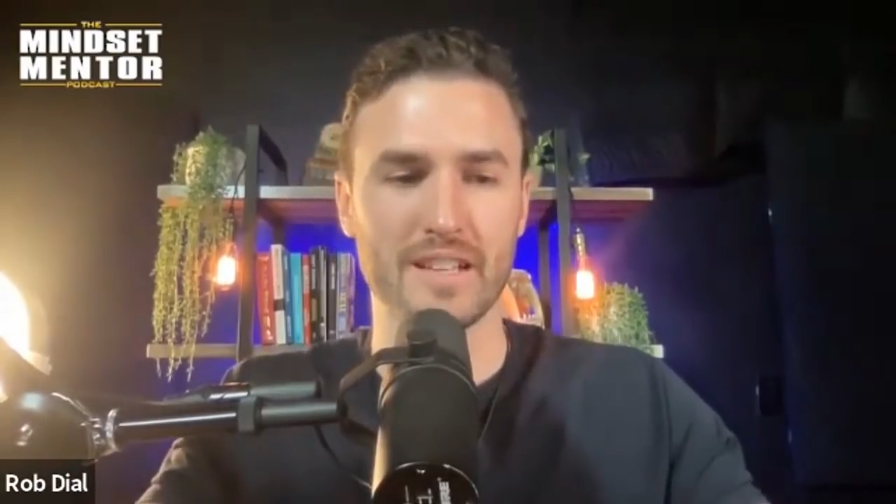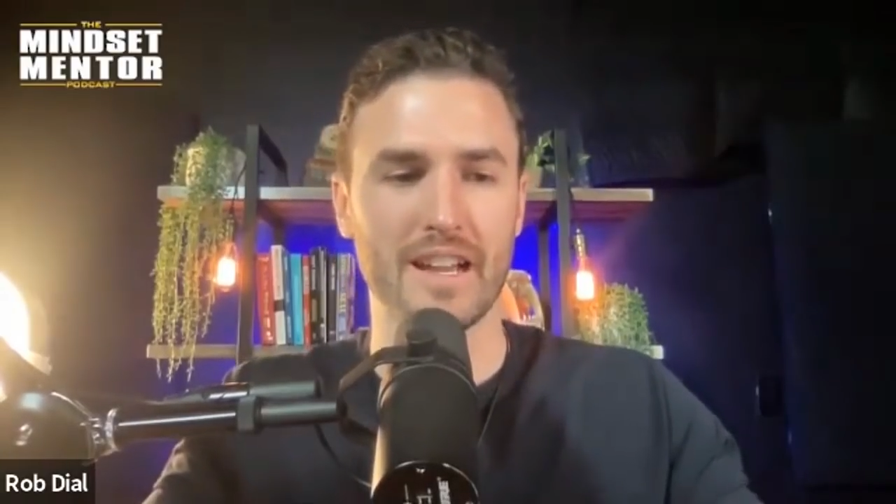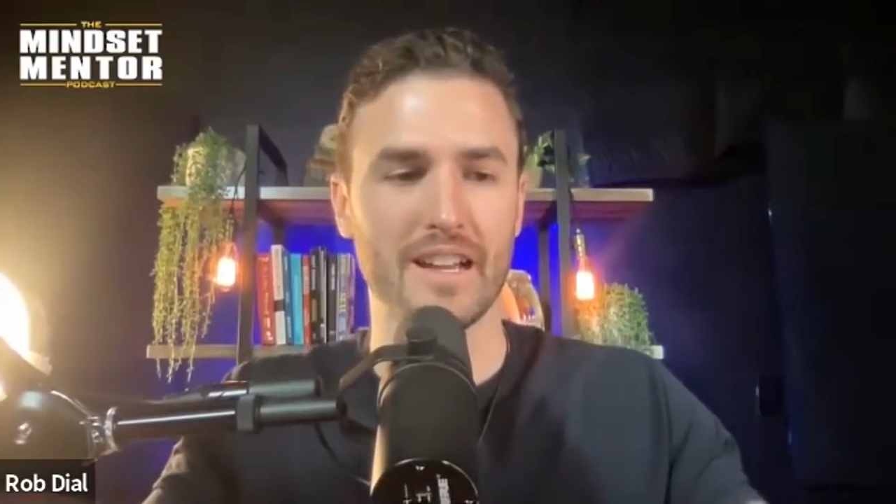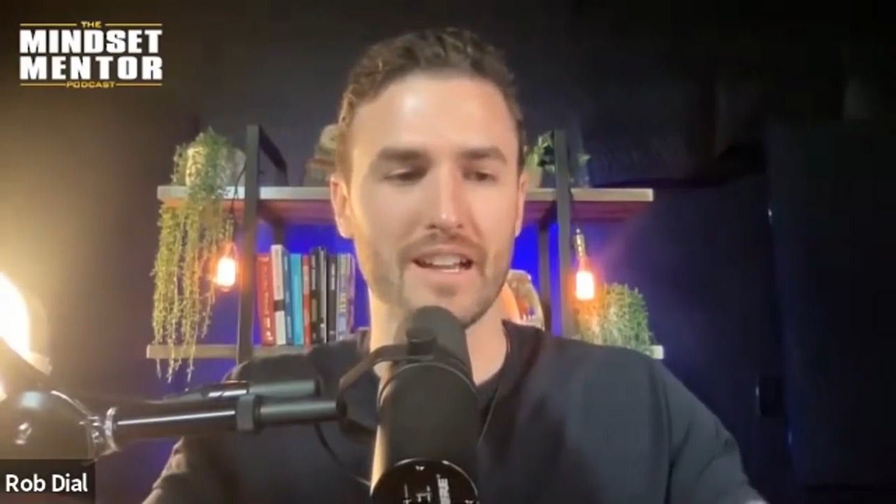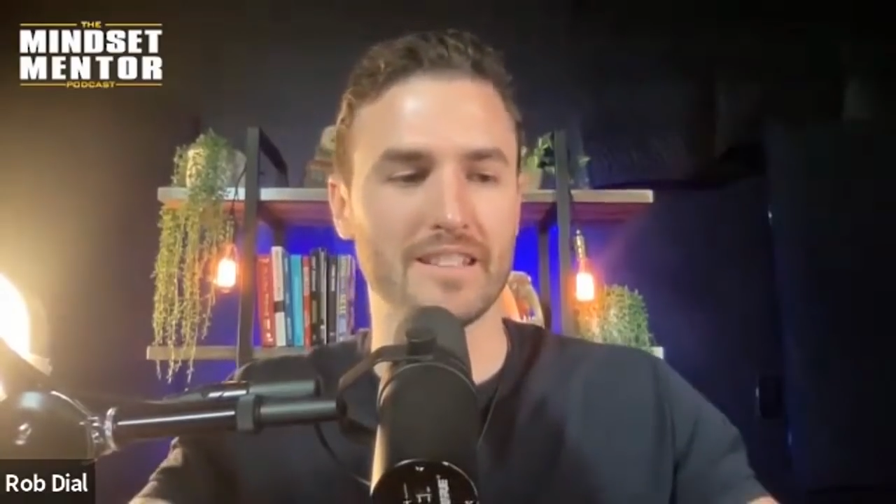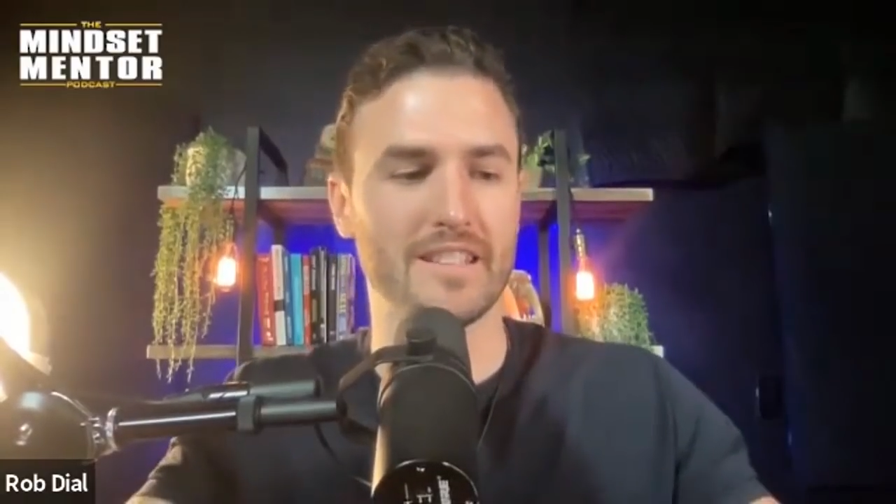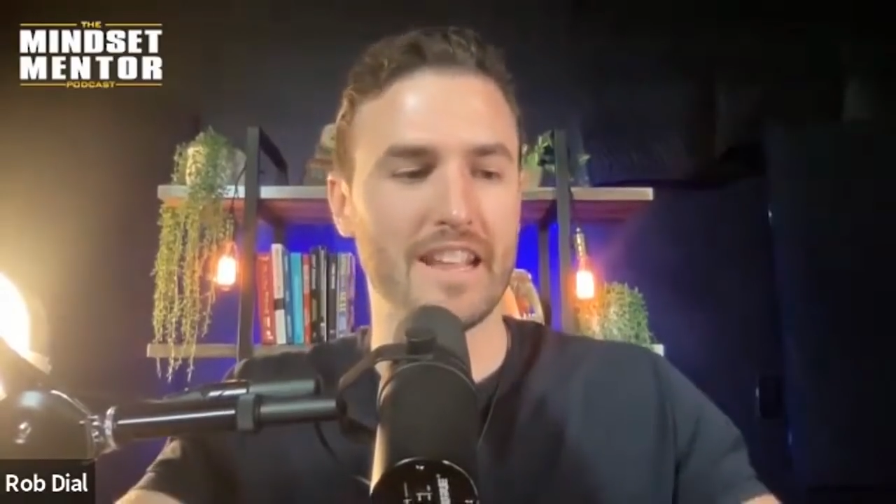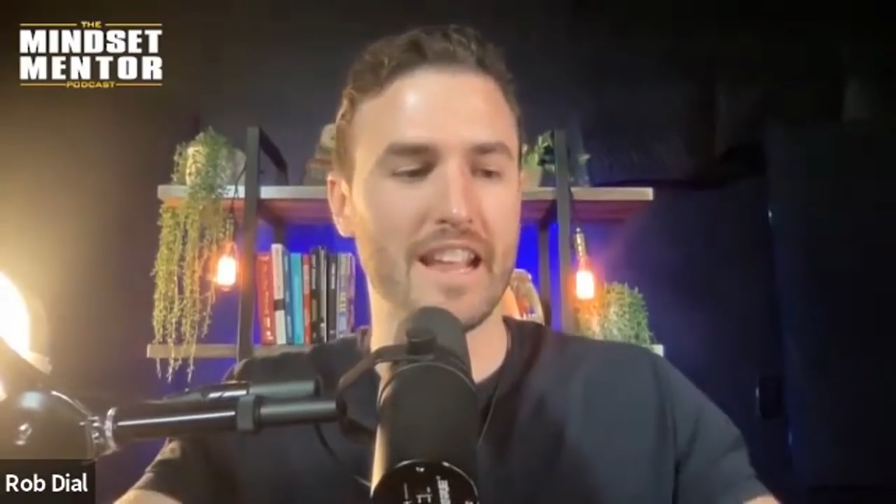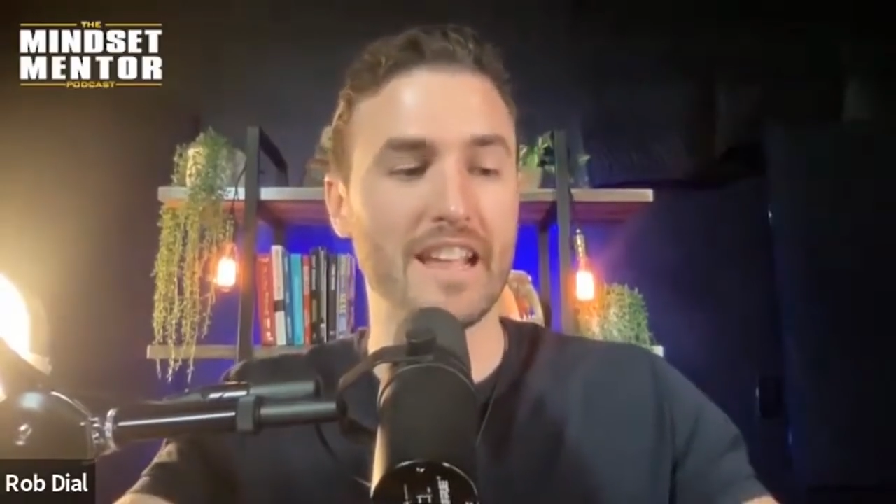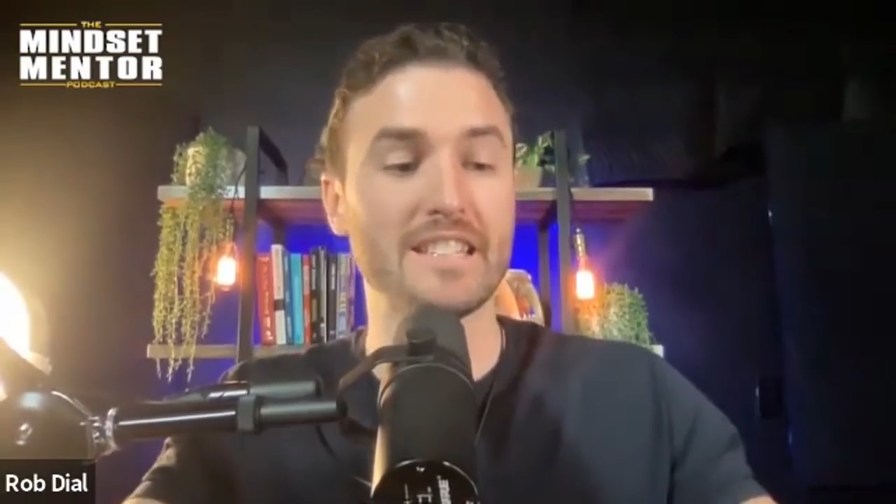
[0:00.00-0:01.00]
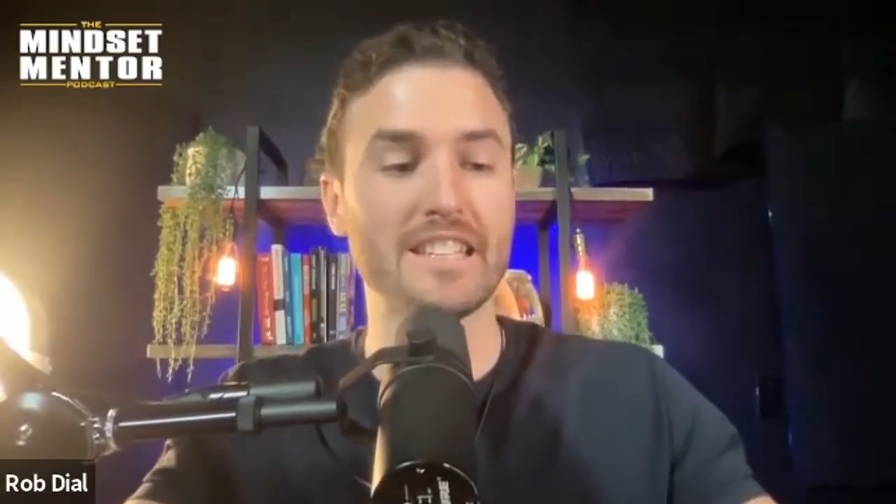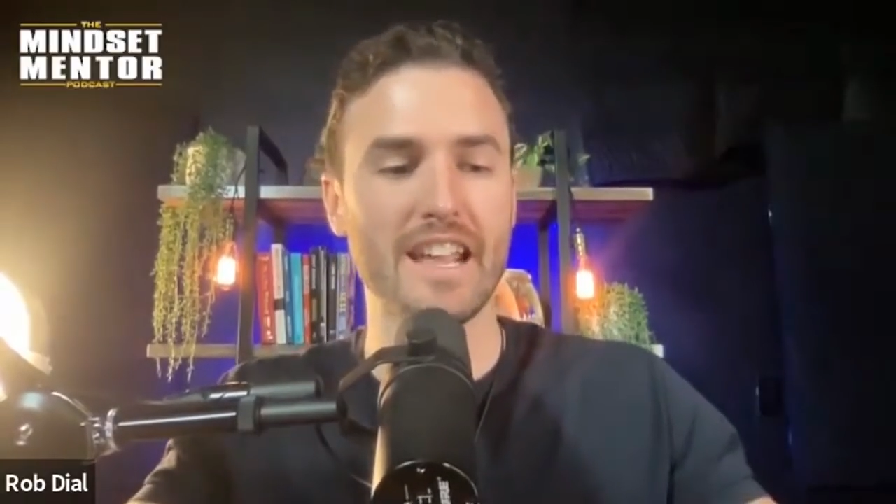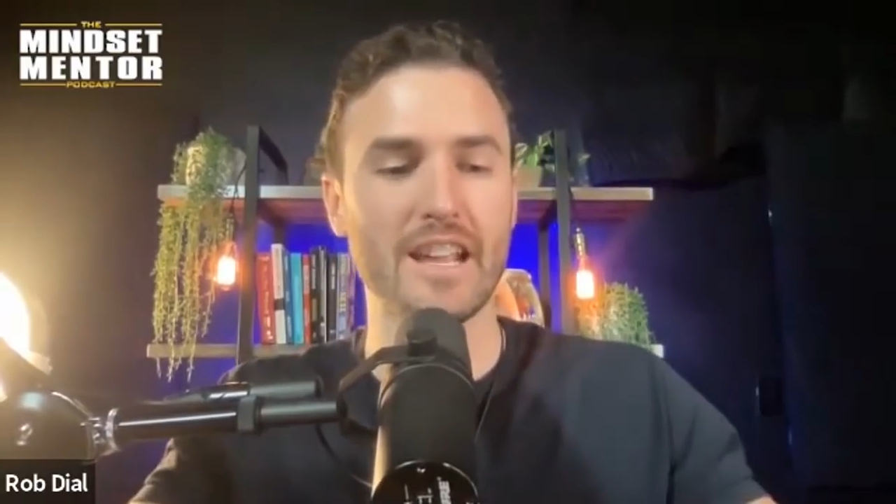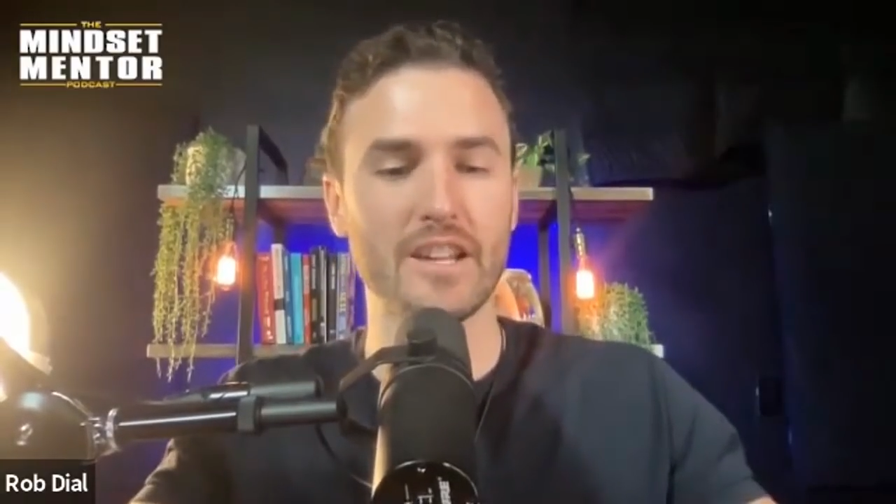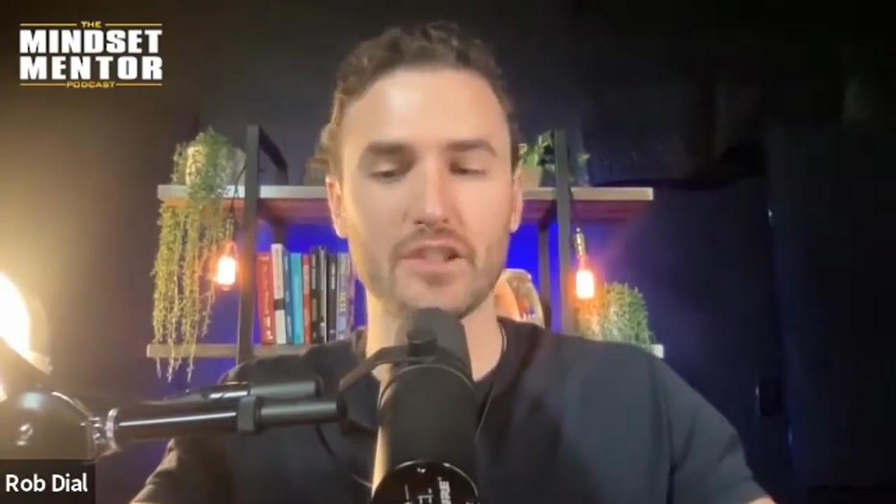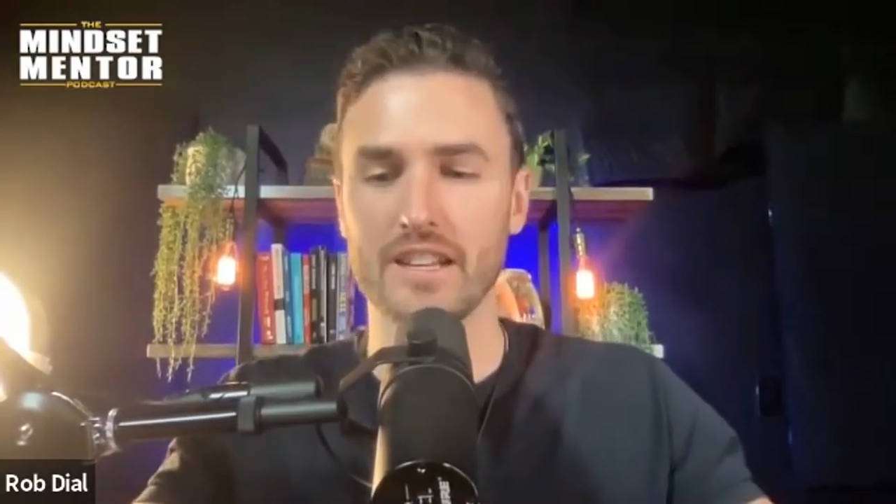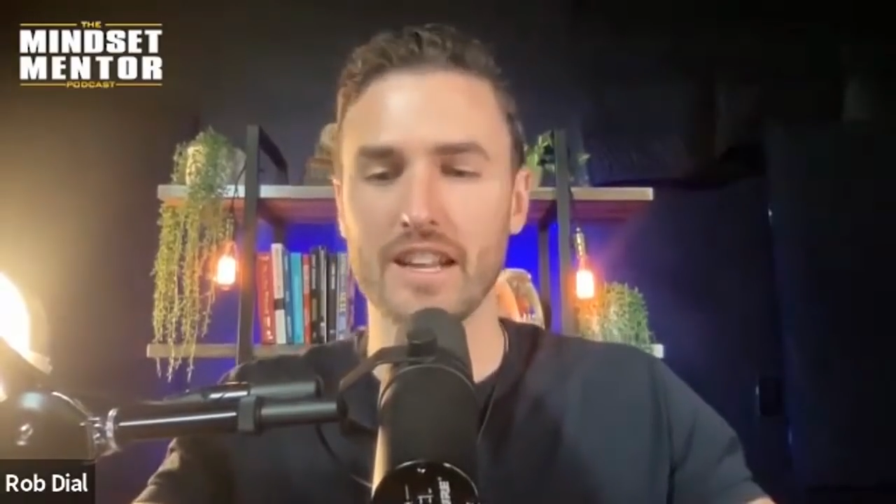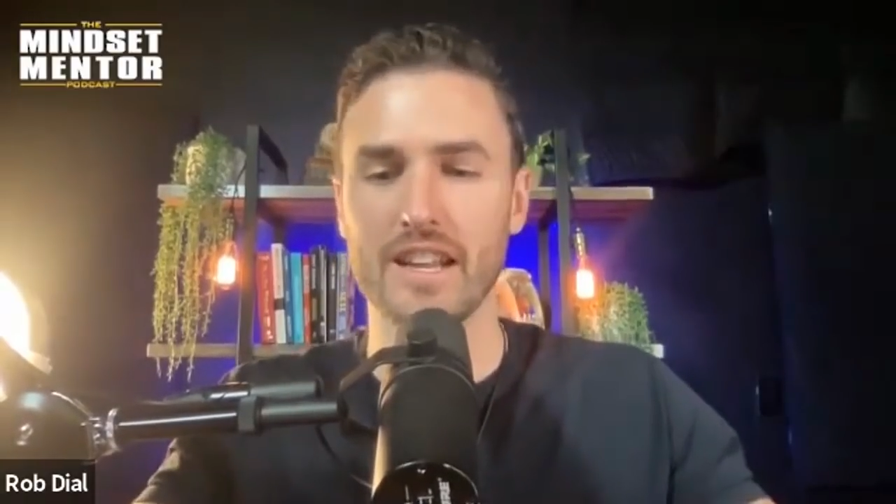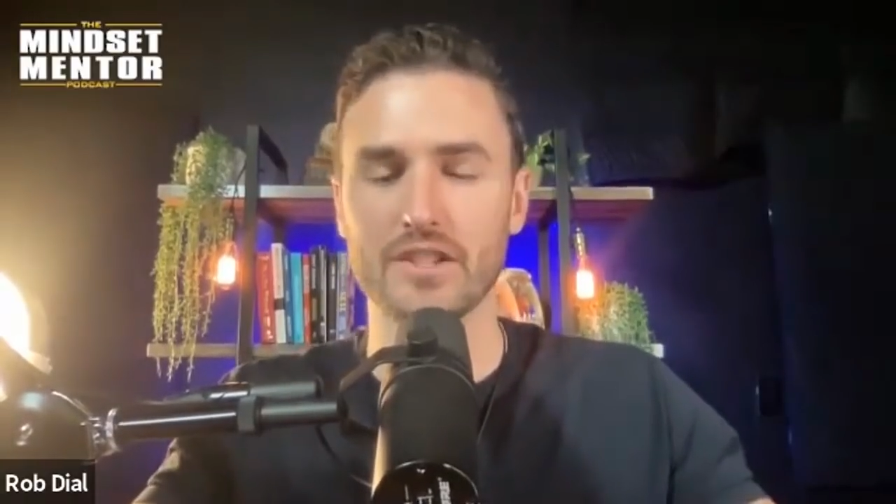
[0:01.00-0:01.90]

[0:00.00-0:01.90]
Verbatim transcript: uh, anti-aging and